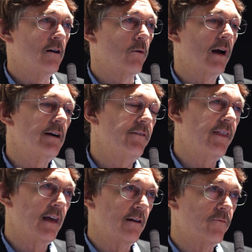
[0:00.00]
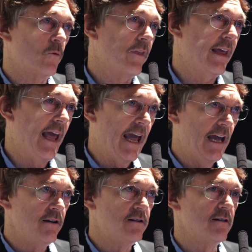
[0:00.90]
correct everything for the
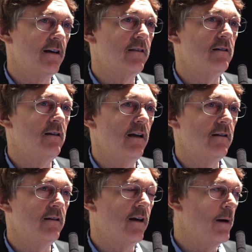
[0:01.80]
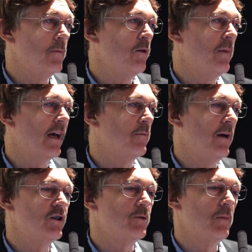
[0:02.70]
age at the time that you make the
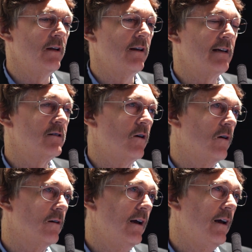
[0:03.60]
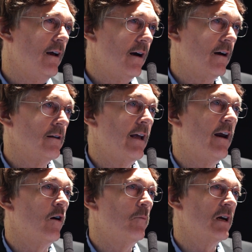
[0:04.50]
measurement, and that's called
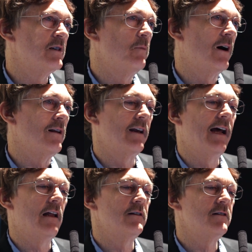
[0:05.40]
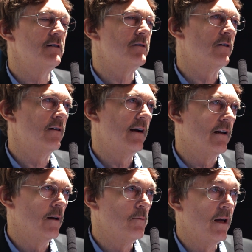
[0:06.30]
linear mixed model analysis, or
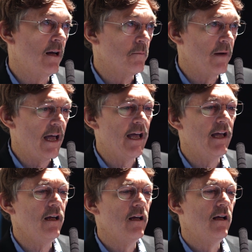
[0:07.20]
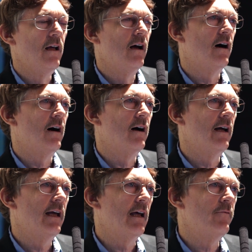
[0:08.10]
LMMA.
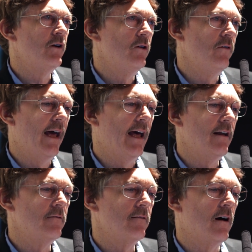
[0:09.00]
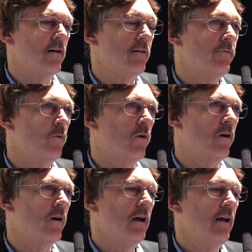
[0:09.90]
And if you do that
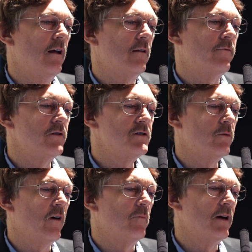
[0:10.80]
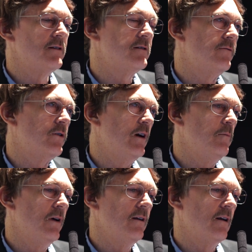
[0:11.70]
for the first 12 months of
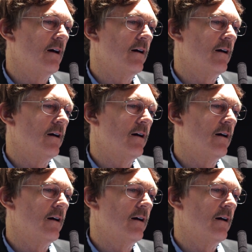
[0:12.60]
treatment,